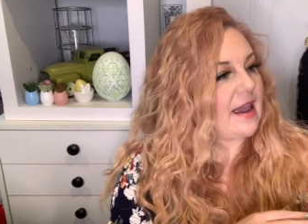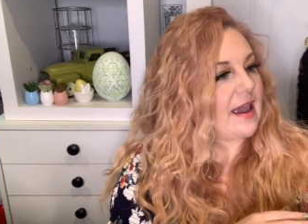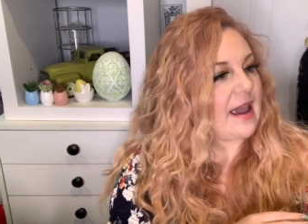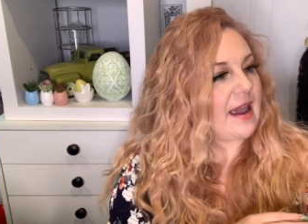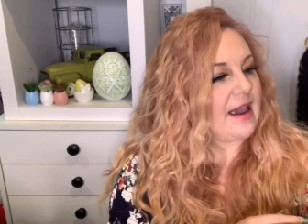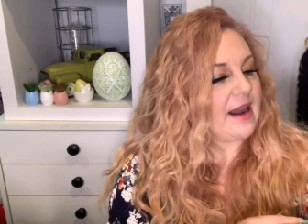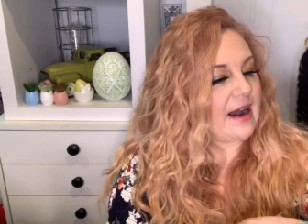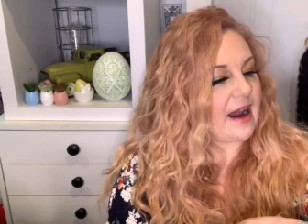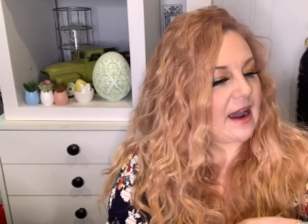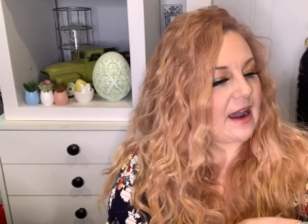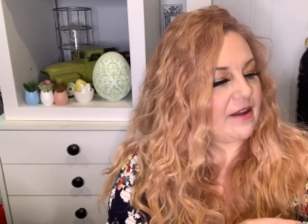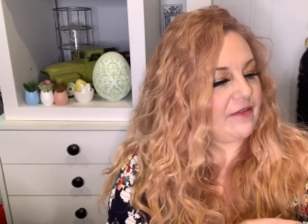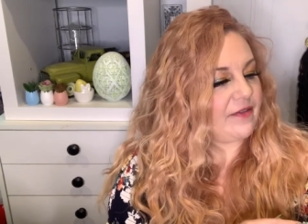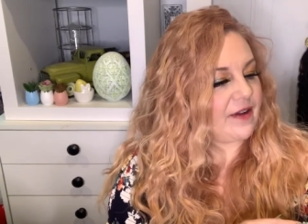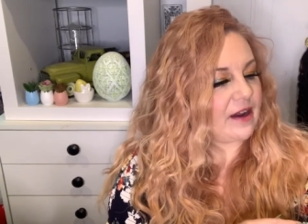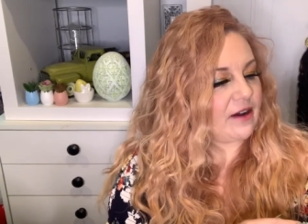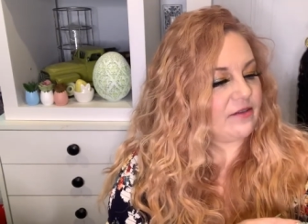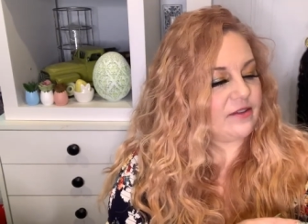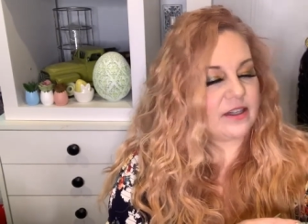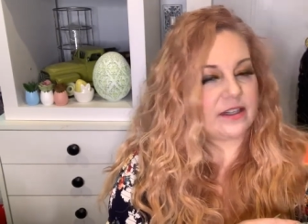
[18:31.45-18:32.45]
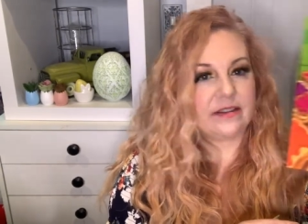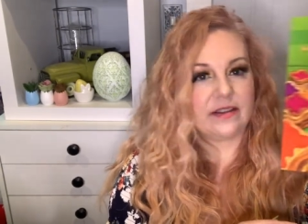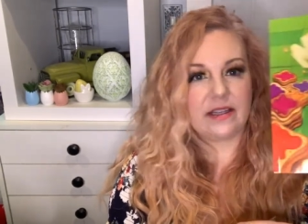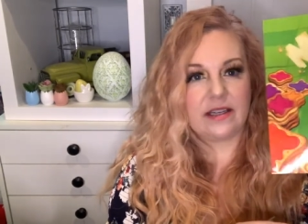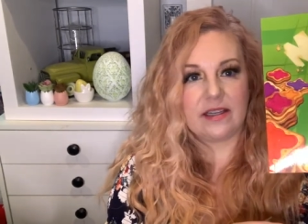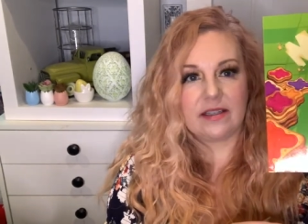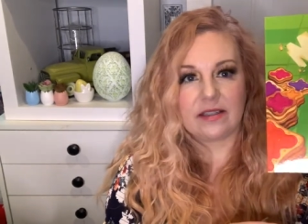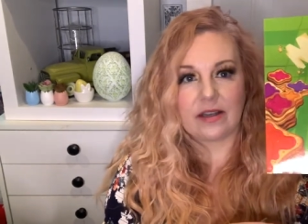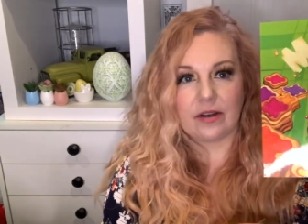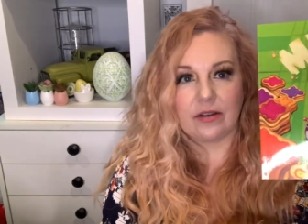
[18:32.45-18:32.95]
And I found
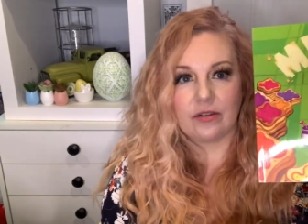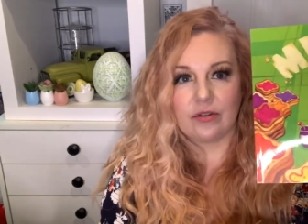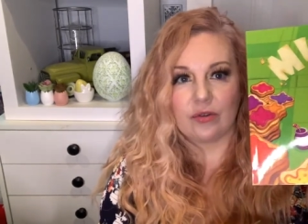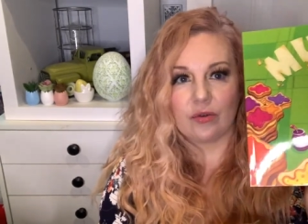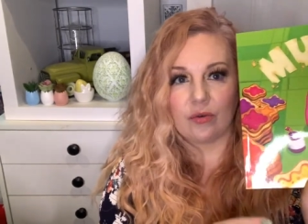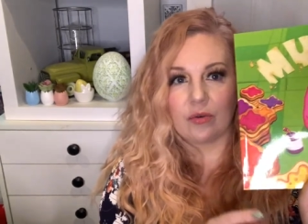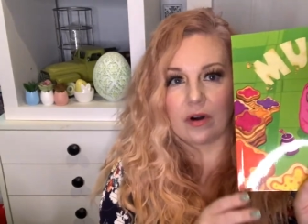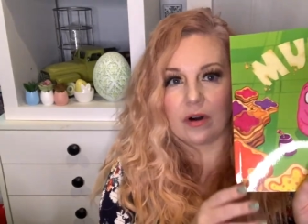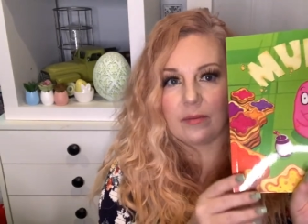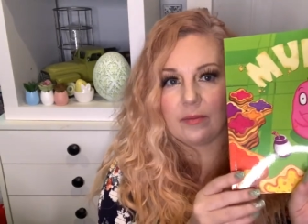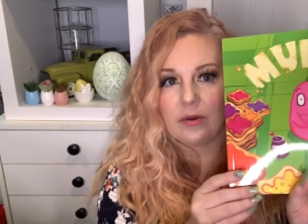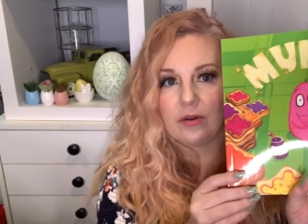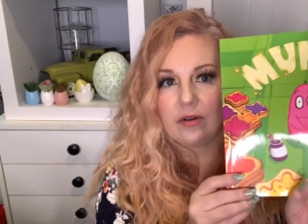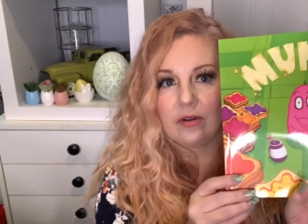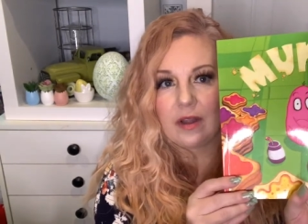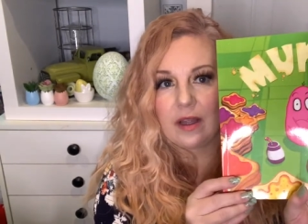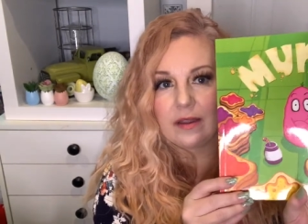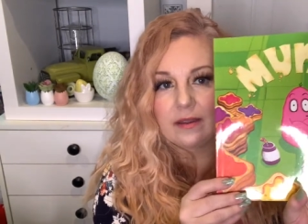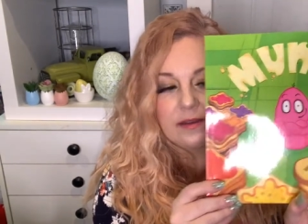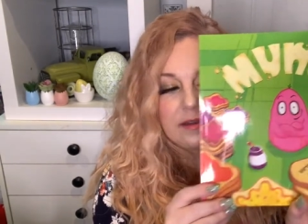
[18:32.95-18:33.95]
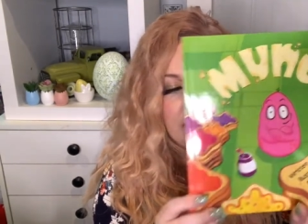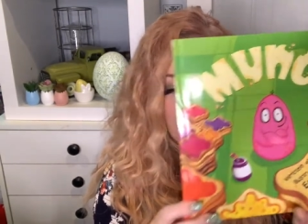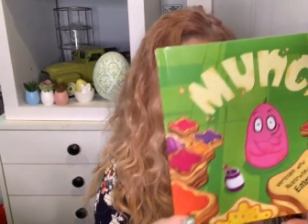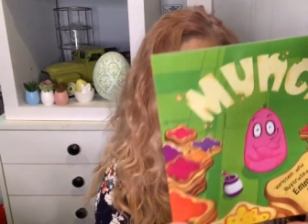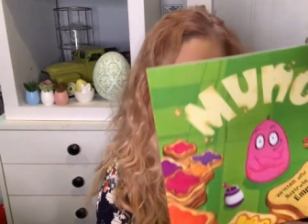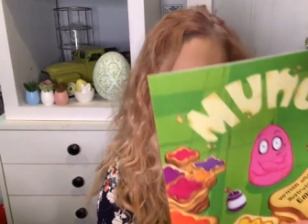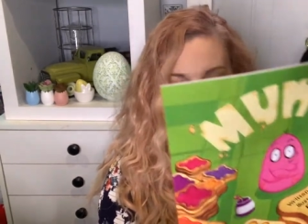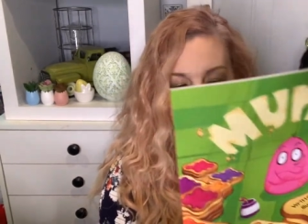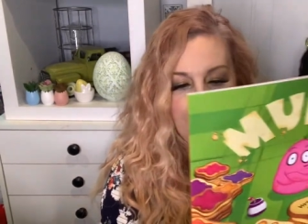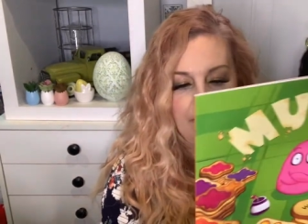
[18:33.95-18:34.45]
these adorable
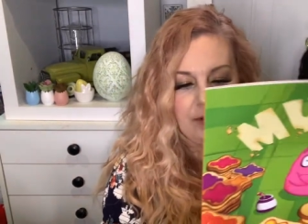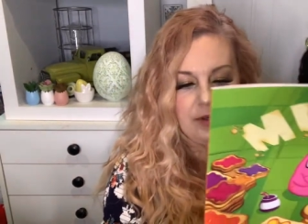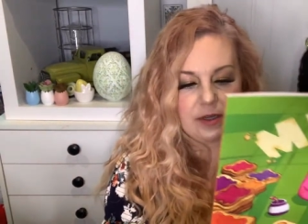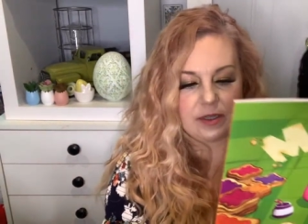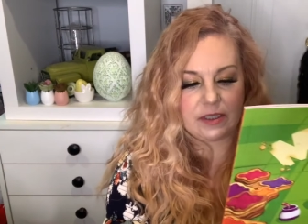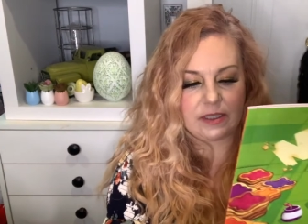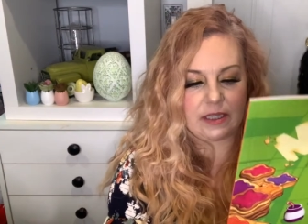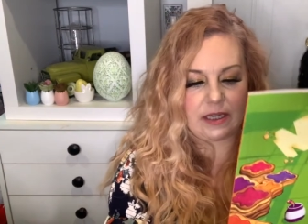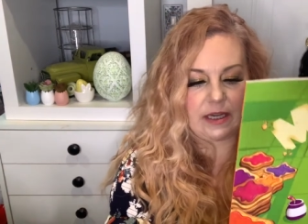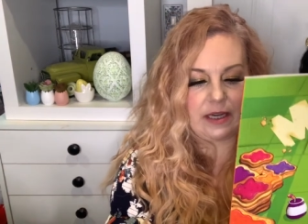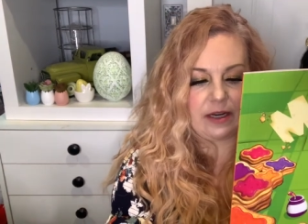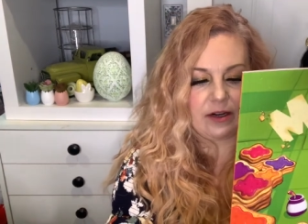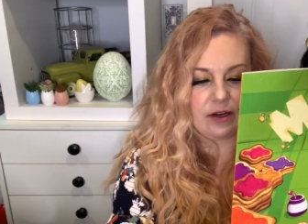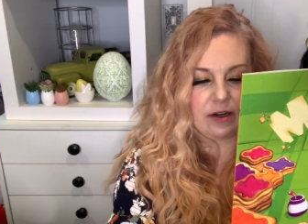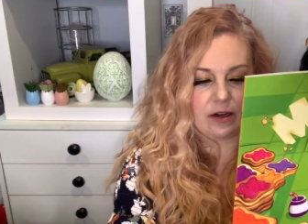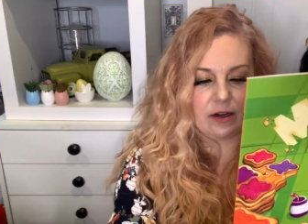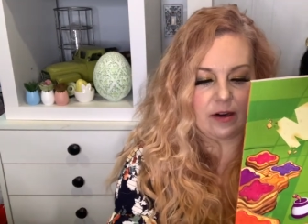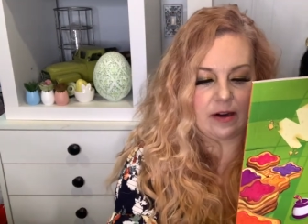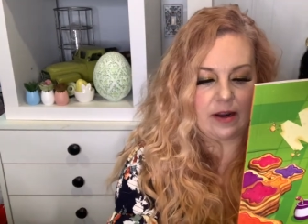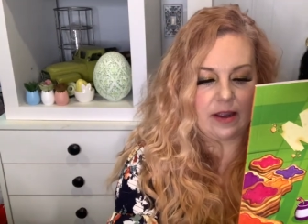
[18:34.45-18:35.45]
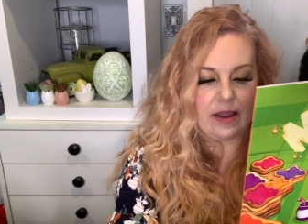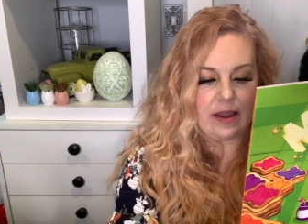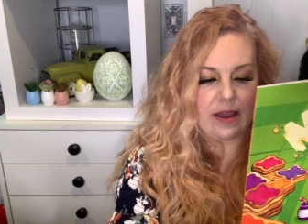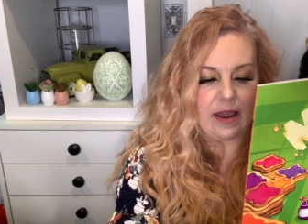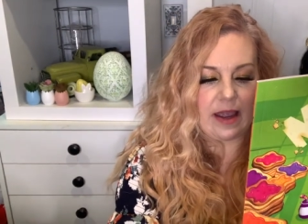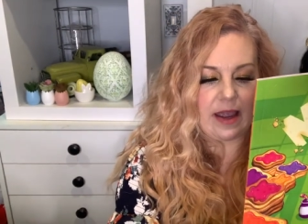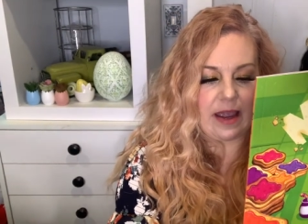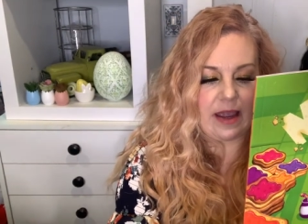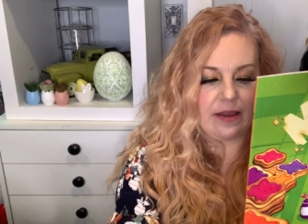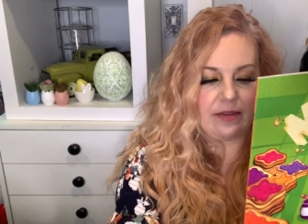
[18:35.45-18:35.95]
little books here,
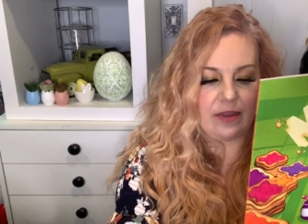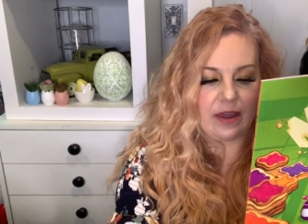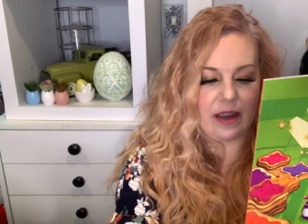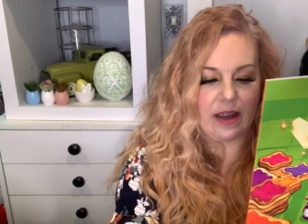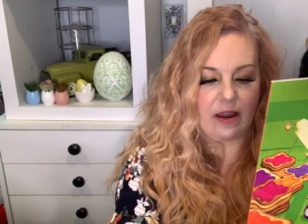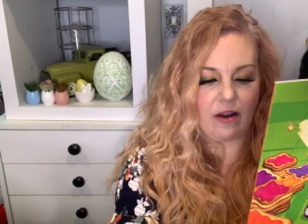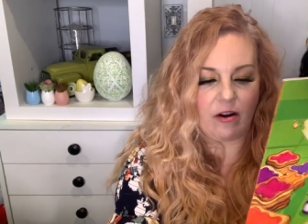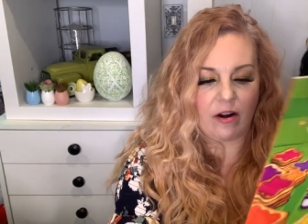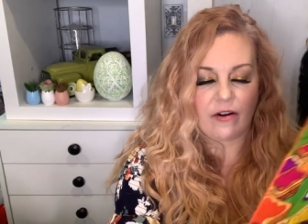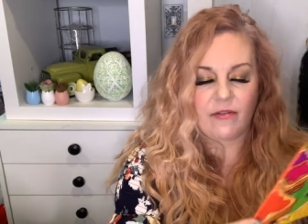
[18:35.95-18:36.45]
and they are